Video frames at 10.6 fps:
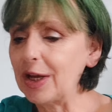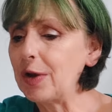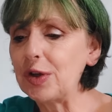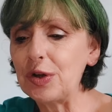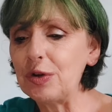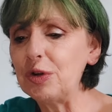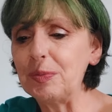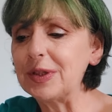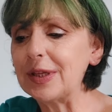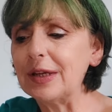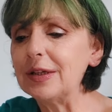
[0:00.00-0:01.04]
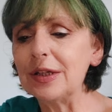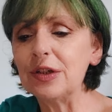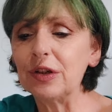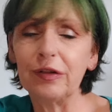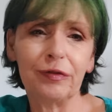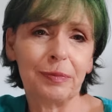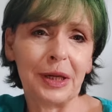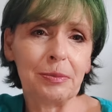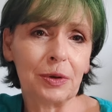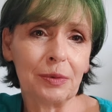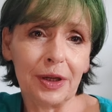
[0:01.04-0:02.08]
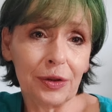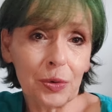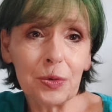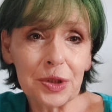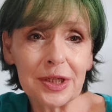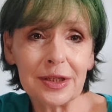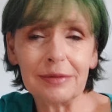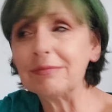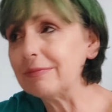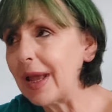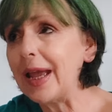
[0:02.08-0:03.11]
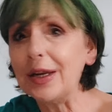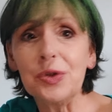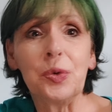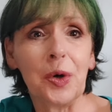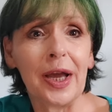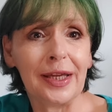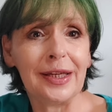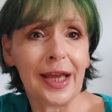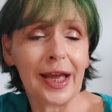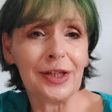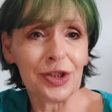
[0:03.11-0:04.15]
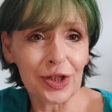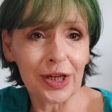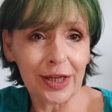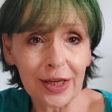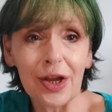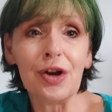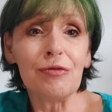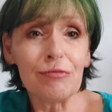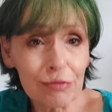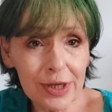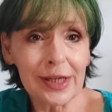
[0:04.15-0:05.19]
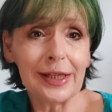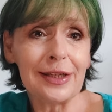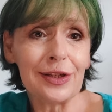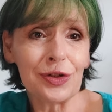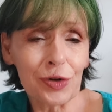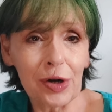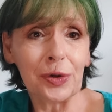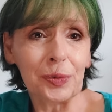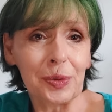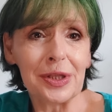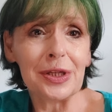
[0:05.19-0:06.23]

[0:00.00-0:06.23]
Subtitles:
A huge percentage of people with autism and or ADHD really struggle with